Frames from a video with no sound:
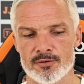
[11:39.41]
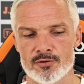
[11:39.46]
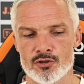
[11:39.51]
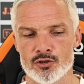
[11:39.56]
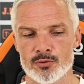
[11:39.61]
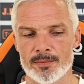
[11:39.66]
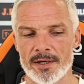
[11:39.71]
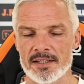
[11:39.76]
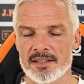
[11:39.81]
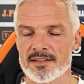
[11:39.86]

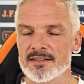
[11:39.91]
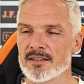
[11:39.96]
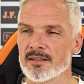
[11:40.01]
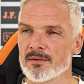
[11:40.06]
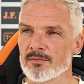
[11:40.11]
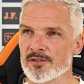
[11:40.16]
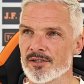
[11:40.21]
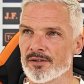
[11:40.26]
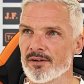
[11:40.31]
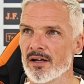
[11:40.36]
too many
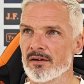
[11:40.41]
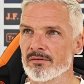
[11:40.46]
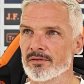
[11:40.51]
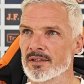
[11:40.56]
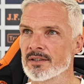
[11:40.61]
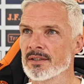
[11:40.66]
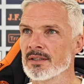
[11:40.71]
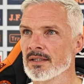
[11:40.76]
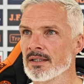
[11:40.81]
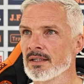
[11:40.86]
teams are
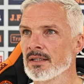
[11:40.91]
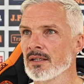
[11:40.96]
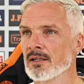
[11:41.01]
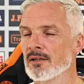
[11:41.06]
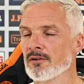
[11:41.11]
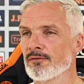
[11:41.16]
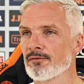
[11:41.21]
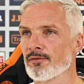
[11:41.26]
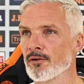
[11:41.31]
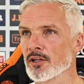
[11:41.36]
ever
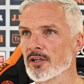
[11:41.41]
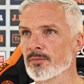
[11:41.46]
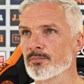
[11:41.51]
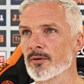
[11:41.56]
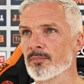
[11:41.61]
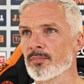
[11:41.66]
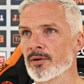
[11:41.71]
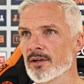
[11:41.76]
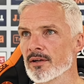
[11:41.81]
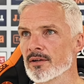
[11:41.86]
fully
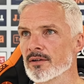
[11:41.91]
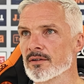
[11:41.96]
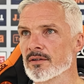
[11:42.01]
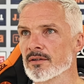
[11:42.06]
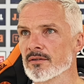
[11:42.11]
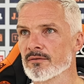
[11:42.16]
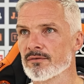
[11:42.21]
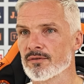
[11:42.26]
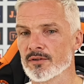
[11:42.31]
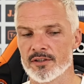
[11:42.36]
prepared
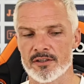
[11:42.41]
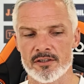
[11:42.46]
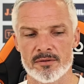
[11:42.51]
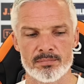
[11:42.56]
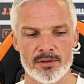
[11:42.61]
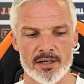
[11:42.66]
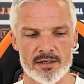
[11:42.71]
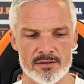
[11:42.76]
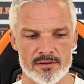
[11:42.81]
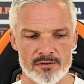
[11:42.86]
for the
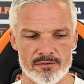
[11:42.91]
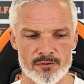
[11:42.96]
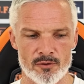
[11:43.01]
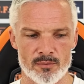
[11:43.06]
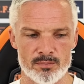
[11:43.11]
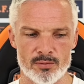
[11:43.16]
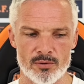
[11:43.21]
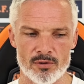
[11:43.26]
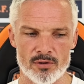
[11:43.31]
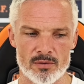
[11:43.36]
competitive
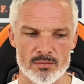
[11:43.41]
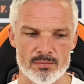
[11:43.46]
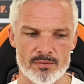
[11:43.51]
football.